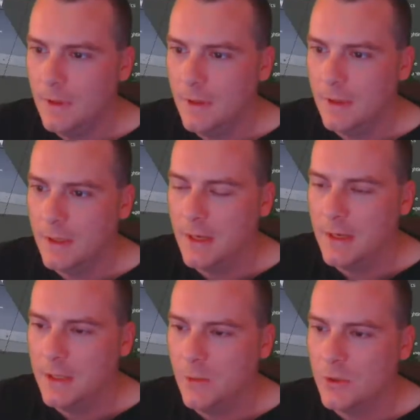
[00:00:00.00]
Okay,
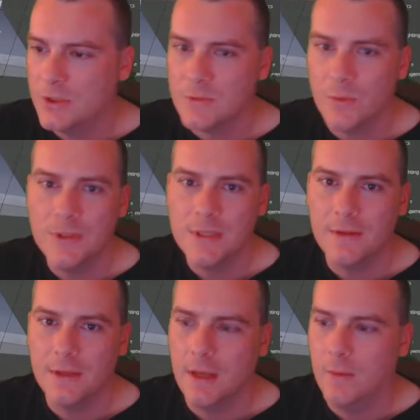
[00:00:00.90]
now you want to just rotate
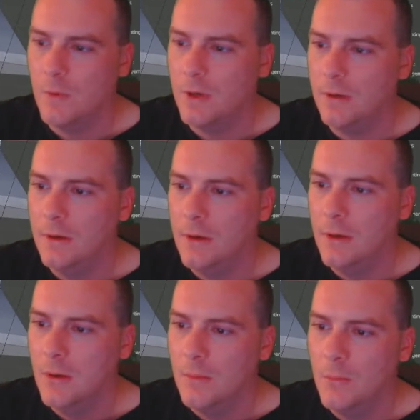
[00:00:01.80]
the camera,
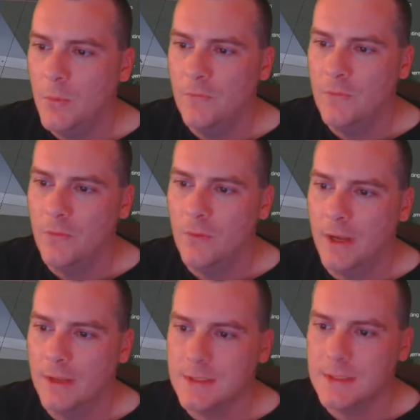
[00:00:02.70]
move it
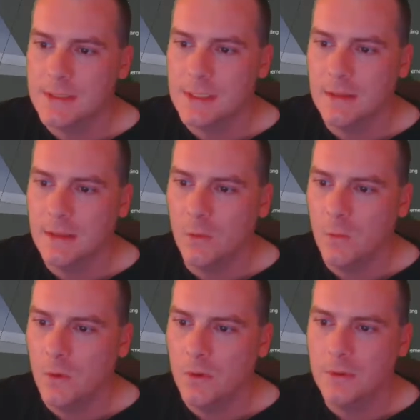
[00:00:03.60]
around to the scene that you
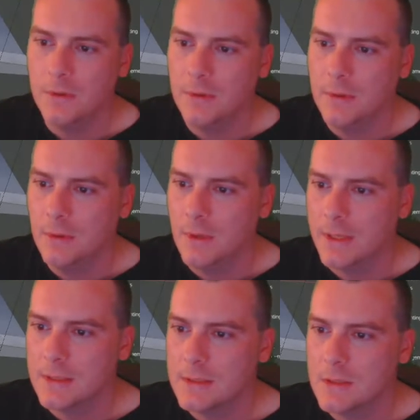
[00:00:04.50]
want,
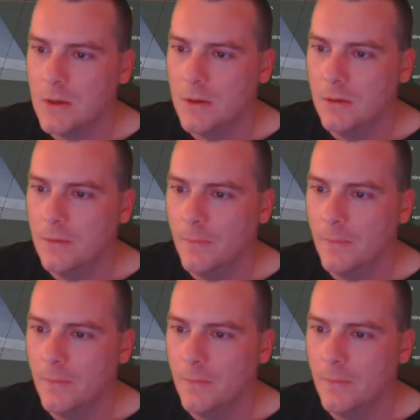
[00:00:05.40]
like so.